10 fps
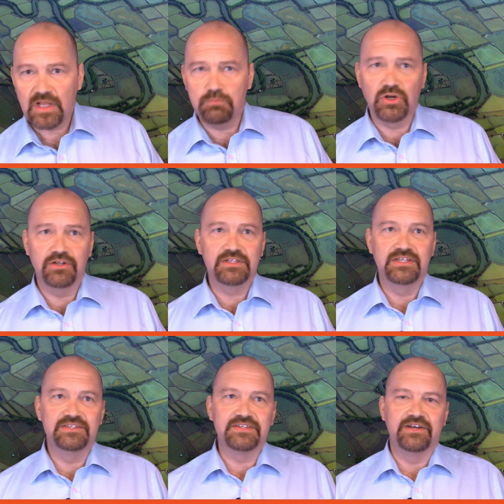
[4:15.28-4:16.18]
product in
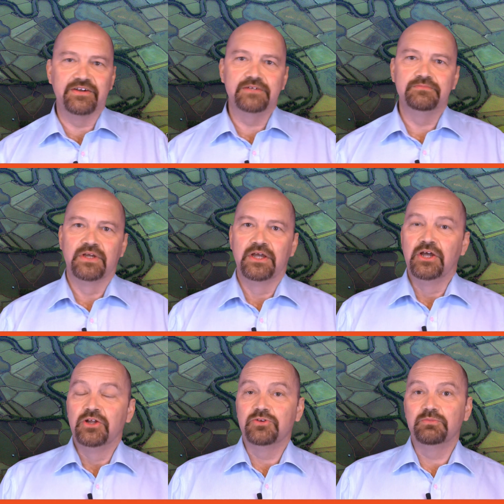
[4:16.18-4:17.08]
this area,
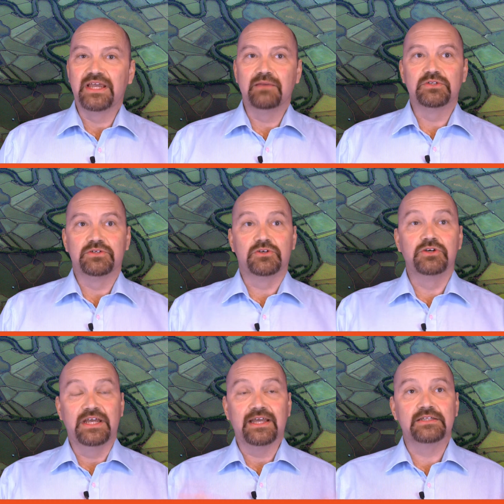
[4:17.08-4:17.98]
to be able to
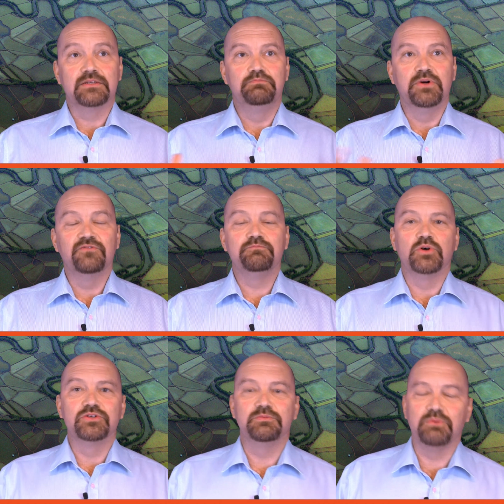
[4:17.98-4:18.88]
connect both
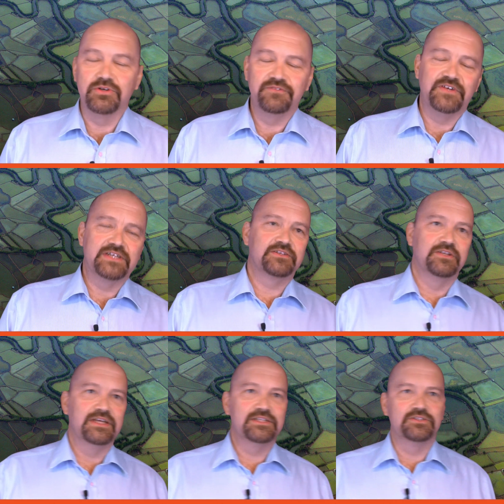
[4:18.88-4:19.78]
point-to-point fixed
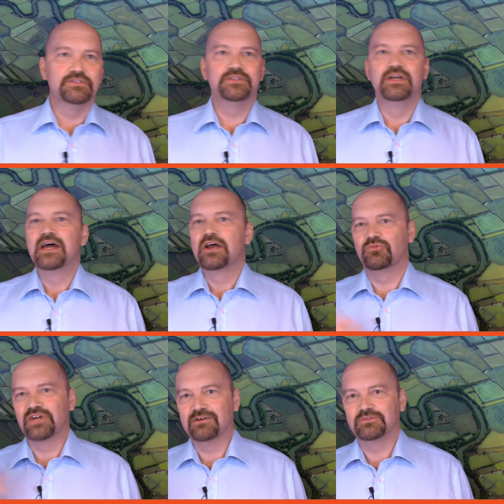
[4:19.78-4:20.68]
connections,
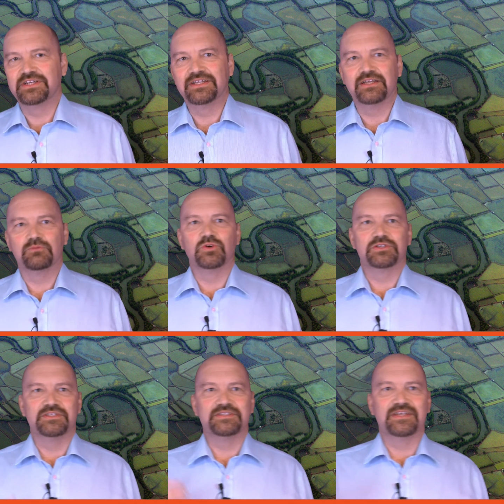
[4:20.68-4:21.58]
routing
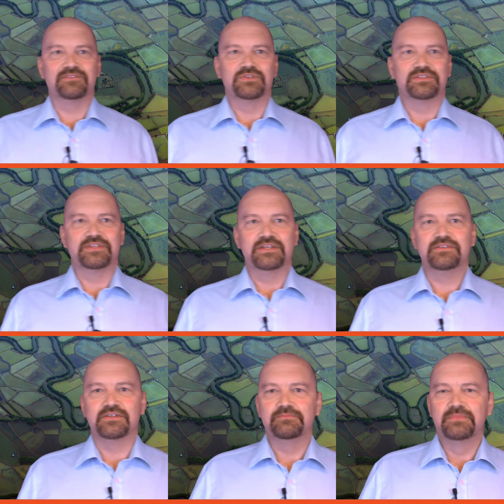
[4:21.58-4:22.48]
networks, etc.,
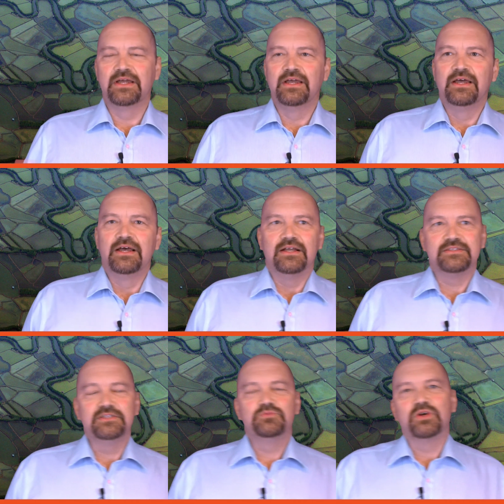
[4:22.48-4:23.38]
etc. And
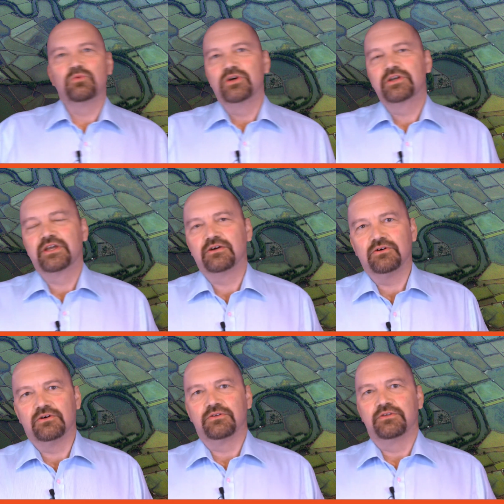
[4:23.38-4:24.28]
since we're working
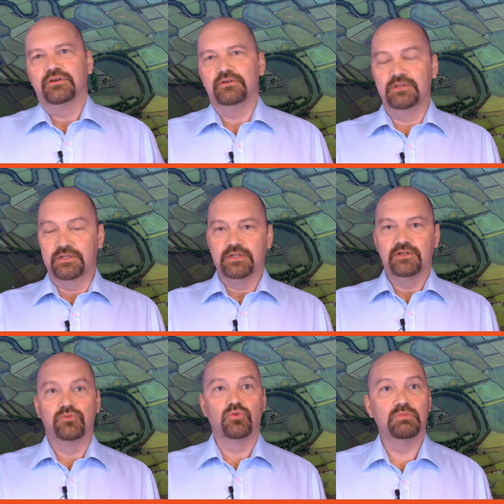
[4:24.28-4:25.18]
on
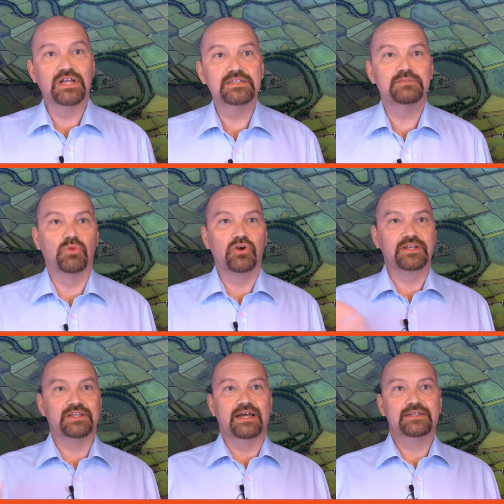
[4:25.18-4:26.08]
normalized
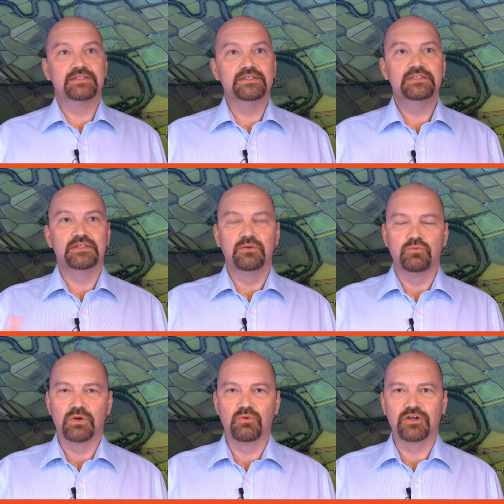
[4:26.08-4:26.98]
market access,
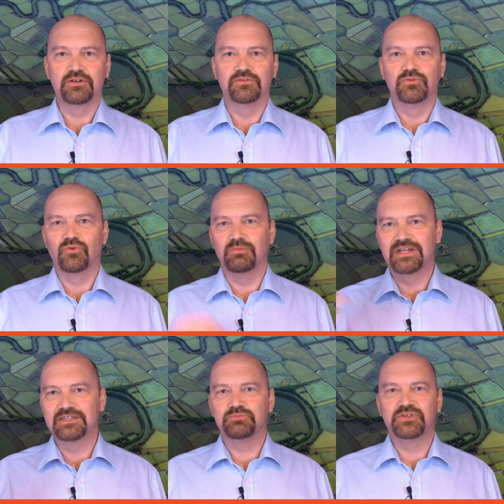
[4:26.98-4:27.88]
we're working on
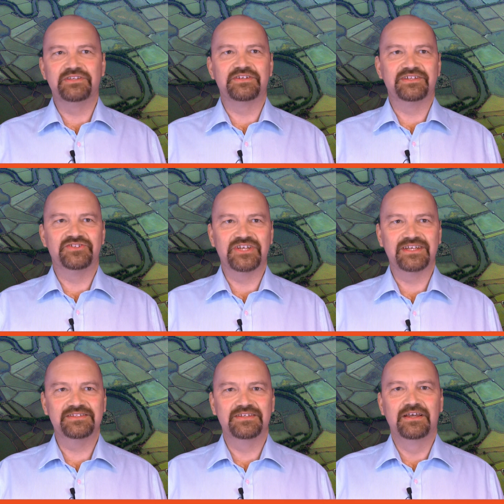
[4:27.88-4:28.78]
normalized pre-trade
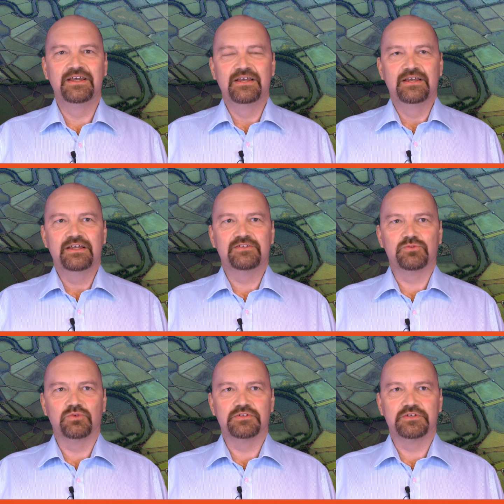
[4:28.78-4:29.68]
checks, it's
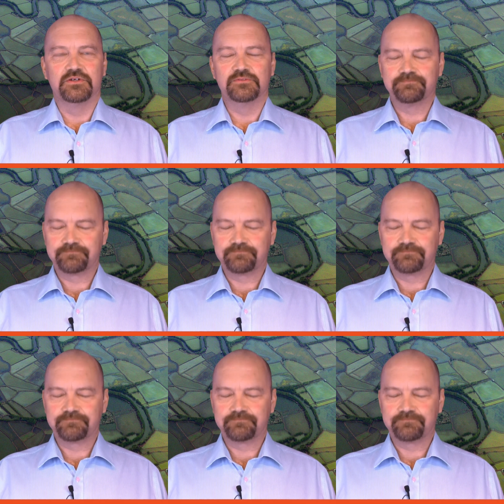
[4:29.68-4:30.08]
also